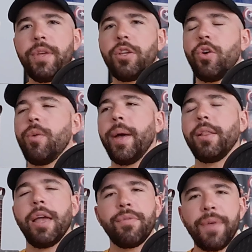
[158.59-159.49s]
you know, about
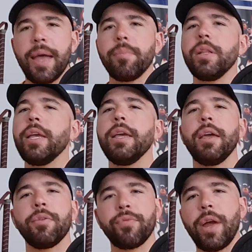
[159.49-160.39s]
like family
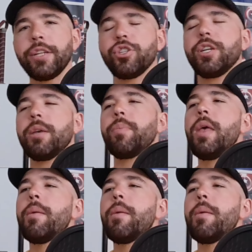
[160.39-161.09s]
and friendship,